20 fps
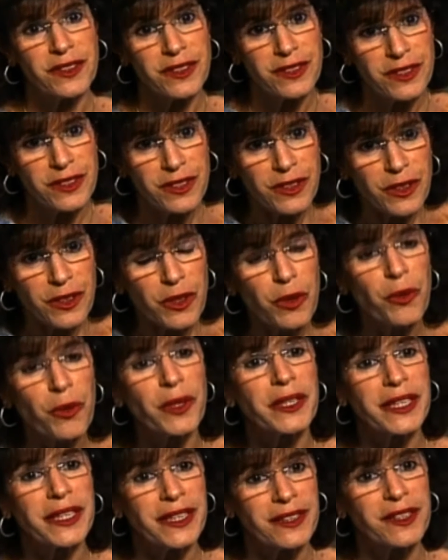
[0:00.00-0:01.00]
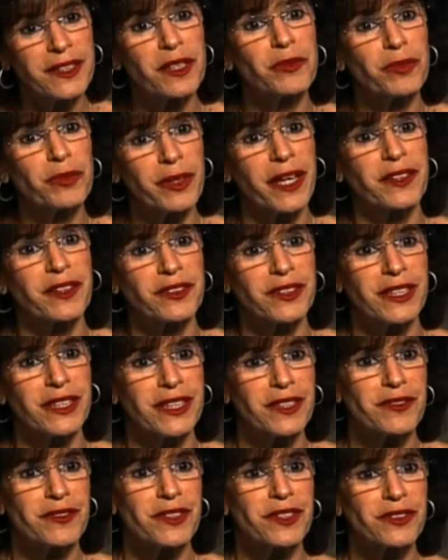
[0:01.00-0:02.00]
to coordinate the complexity
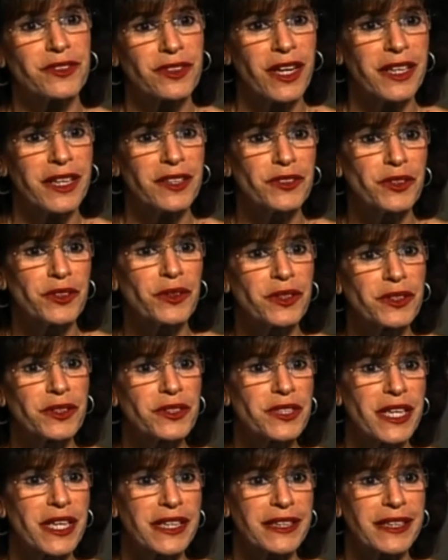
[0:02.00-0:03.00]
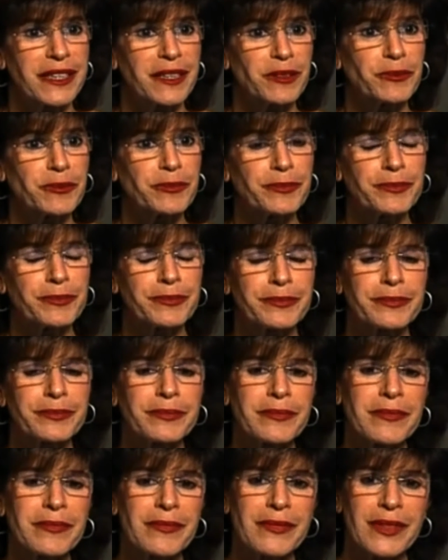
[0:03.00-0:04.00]
of this kind of new undertaking.
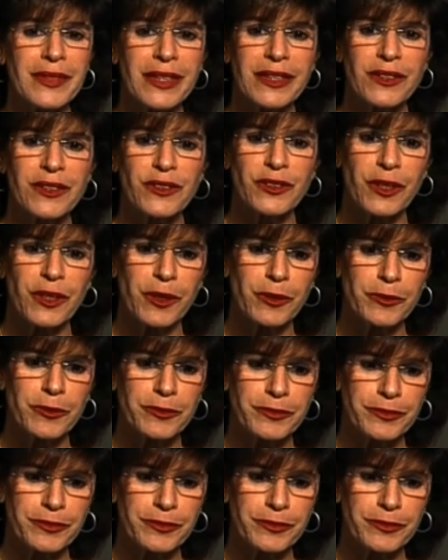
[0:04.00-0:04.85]
So